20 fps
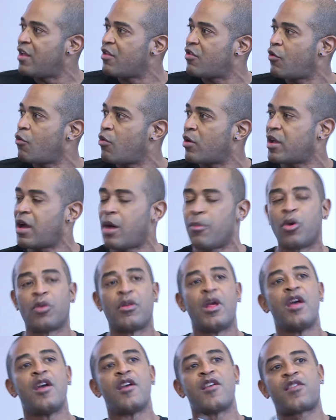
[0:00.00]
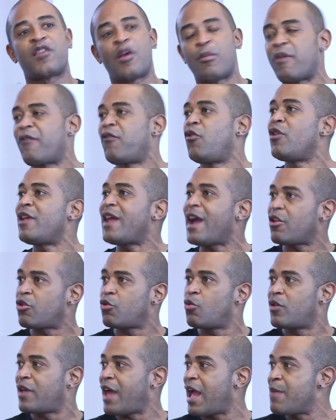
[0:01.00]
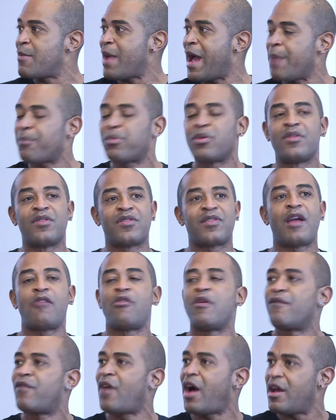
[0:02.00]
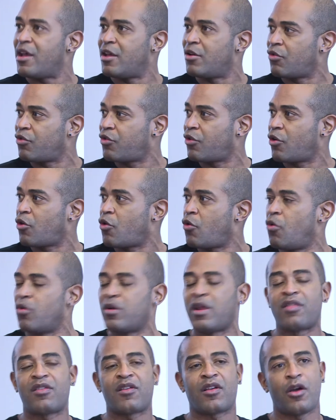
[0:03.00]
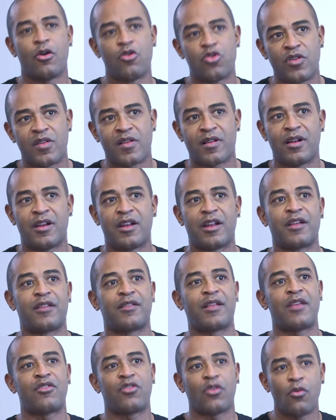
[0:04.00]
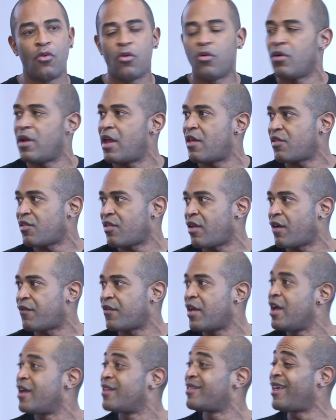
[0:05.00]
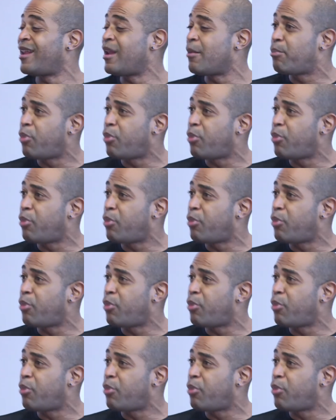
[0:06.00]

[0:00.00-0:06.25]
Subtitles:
kids who have come on. So before the actual game happens, they're invited onto the court, there's a coach's clinic, they do all this stuff. They're